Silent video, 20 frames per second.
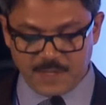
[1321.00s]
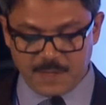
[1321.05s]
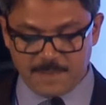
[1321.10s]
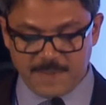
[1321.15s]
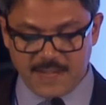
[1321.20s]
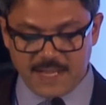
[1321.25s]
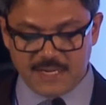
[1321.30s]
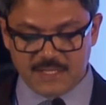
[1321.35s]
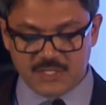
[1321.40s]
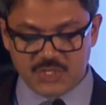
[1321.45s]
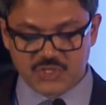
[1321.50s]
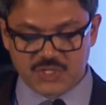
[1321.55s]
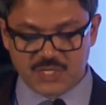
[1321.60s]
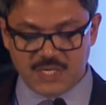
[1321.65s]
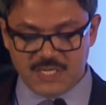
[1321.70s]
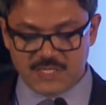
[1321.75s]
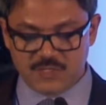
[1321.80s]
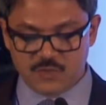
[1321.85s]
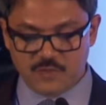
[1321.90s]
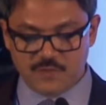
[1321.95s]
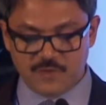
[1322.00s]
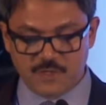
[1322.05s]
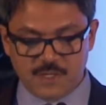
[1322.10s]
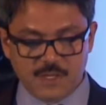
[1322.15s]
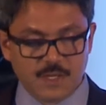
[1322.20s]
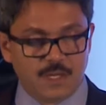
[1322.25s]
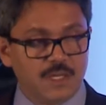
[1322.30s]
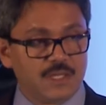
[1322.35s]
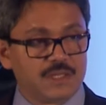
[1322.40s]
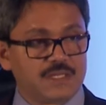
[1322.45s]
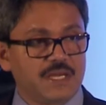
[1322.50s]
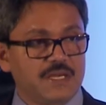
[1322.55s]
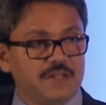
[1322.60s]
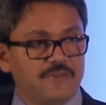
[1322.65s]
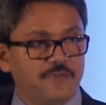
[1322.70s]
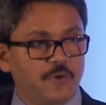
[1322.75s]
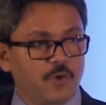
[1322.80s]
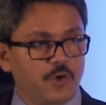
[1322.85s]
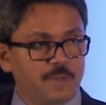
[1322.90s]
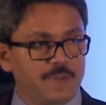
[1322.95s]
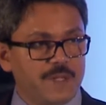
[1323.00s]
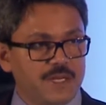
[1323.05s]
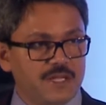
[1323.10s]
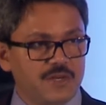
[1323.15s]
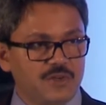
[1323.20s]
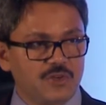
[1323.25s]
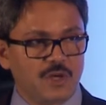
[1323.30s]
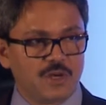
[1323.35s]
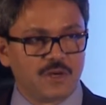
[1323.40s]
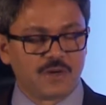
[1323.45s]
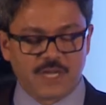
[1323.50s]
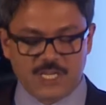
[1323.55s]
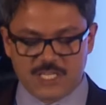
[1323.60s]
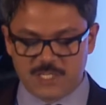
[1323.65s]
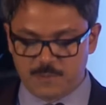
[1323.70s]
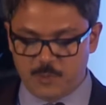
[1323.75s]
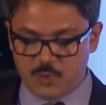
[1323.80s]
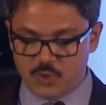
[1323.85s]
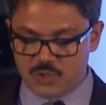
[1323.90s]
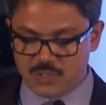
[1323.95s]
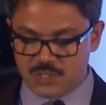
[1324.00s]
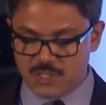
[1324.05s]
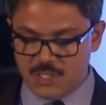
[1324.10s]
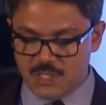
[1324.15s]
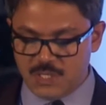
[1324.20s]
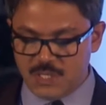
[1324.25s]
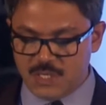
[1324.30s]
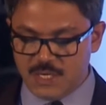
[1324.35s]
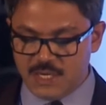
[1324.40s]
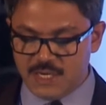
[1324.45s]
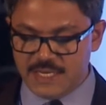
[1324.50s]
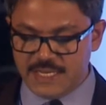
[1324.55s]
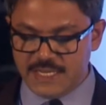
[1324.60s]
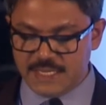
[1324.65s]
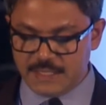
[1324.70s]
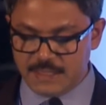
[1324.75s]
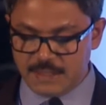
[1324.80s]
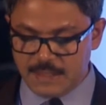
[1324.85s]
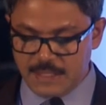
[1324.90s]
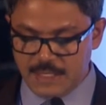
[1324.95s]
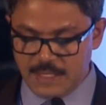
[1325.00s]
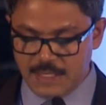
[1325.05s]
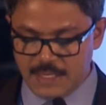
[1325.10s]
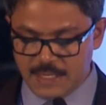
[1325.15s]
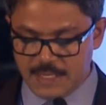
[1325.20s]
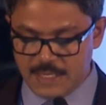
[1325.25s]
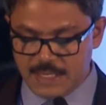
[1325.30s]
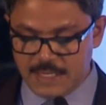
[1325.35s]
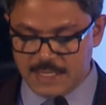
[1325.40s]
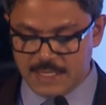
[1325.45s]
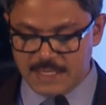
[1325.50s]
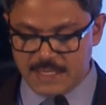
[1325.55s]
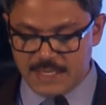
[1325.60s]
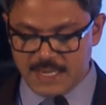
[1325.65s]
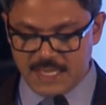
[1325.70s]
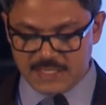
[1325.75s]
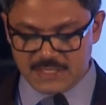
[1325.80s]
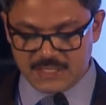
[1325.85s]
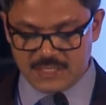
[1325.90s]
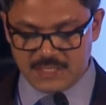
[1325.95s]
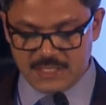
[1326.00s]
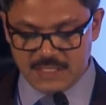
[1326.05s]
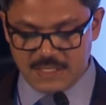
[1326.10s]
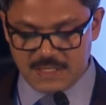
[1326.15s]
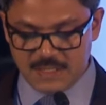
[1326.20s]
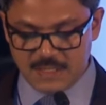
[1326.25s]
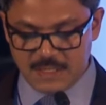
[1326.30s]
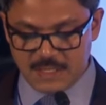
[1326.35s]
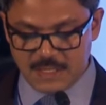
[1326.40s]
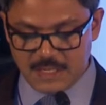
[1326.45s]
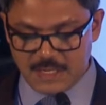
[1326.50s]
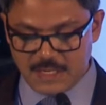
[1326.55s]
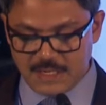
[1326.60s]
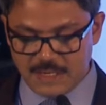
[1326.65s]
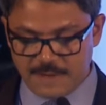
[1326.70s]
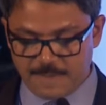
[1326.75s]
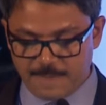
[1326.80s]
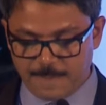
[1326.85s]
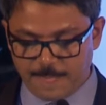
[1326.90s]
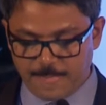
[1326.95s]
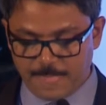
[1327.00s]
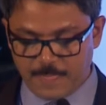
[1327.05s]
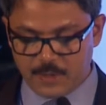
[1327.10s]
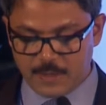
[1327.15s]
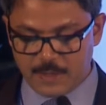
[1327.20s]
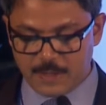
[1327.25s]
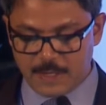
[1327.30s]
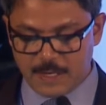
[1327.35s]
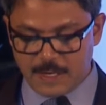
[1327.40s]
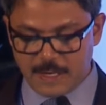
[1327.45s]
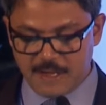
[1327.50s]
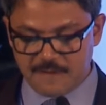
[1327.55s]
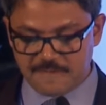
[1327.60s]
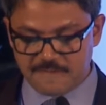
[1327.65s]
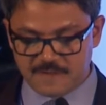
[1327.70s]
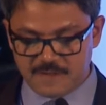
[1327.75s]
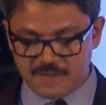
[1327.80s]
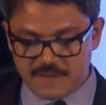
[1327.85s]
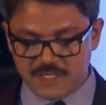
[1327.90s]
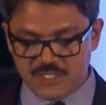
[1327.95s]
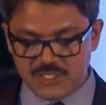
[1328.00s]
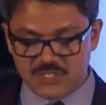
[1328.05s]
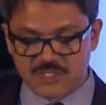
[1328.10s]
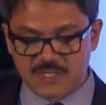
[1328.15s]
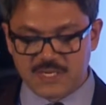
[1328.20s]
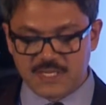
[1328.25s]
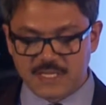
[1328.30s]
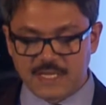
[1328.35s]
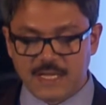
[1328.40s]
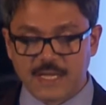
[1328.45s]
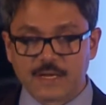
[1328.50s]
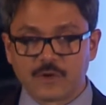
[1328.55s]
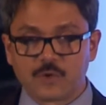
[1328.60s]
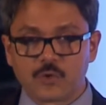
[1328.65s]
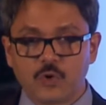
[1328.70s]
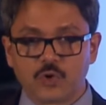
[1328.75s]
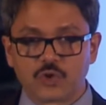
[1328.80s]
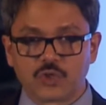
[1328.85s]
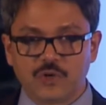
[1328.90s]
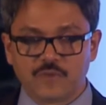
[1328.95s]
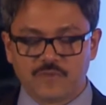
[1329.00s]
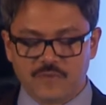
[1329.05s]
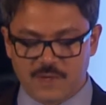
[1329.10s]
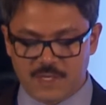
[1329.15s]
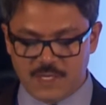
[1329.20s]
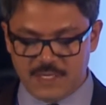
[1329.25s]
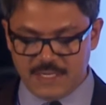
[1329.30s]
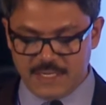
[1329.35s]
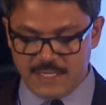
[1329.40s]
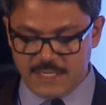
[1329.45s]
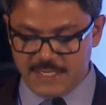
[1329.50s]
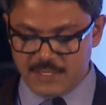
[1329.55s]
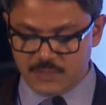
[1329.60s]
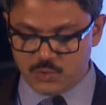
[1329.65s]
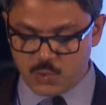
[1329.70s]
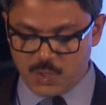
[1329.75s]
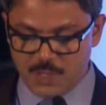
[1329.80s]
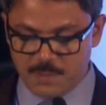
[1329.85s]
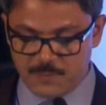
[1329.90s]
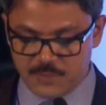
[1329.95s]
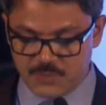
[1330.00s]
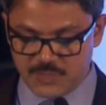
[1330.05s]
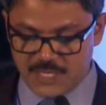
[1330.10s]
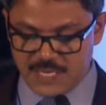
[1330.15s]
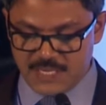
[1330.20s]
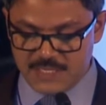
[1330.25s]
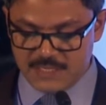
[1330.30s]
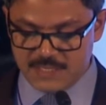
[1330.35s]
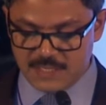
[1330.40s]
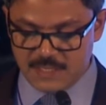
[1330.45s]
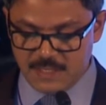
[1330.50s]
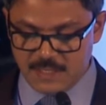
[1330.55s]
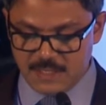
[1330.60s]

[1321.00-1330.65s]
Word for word: Bangladesh earned over thirty-four billion dollars export earning uh, last year uh, uh, after registering a growth of uh, nearly twelve percent.